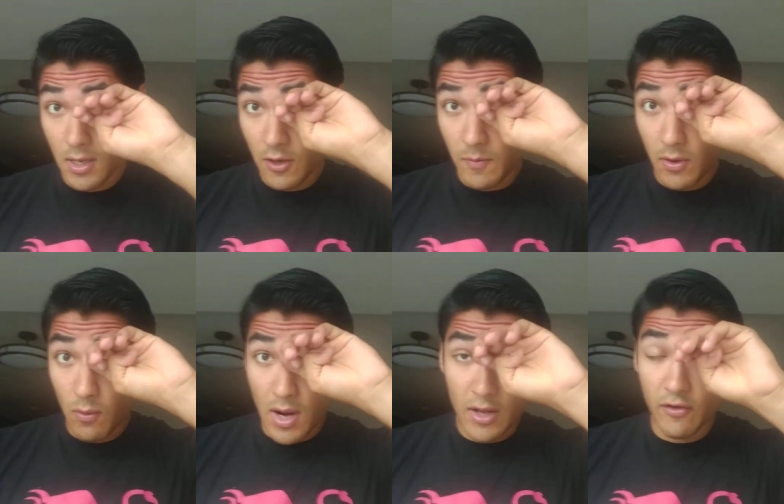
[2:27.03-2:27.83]
it's been a
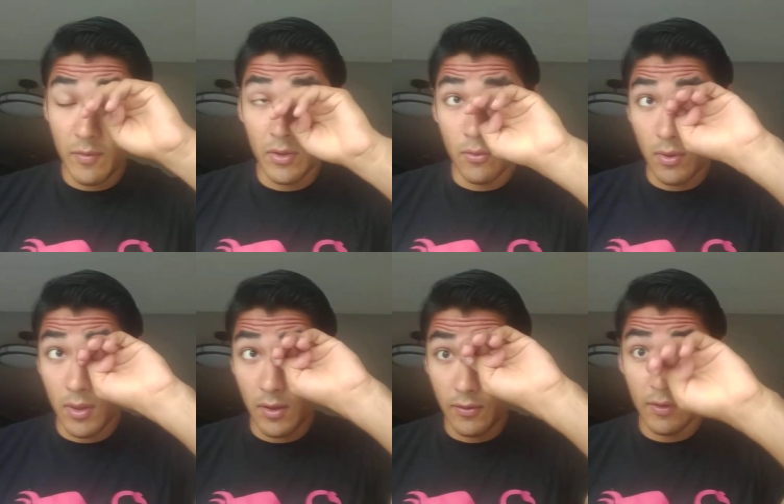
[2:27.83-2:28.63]
while that I've been doing
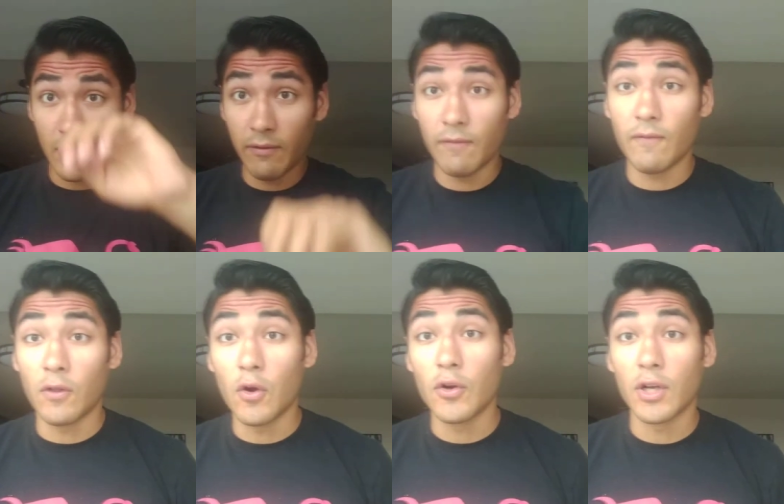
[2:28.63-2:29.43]
this.
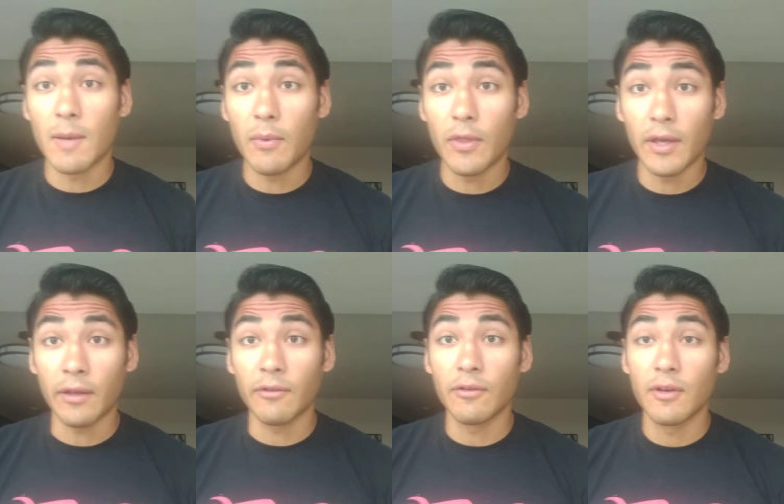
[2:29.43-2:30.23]
I've learned a couple
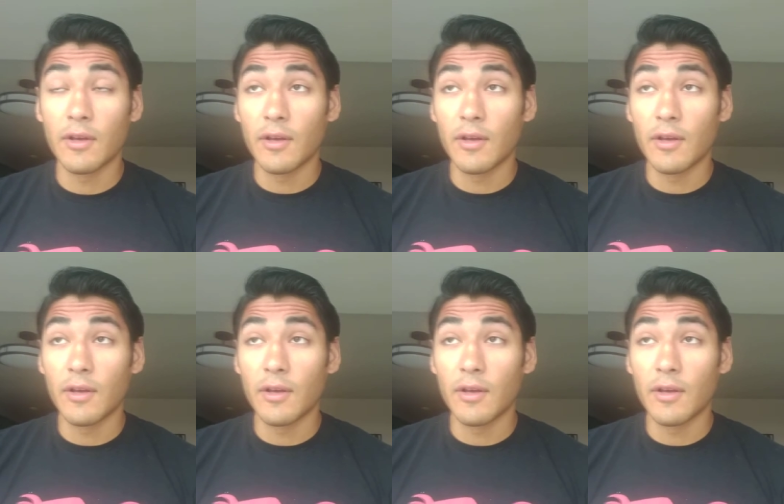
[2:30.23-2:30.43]
things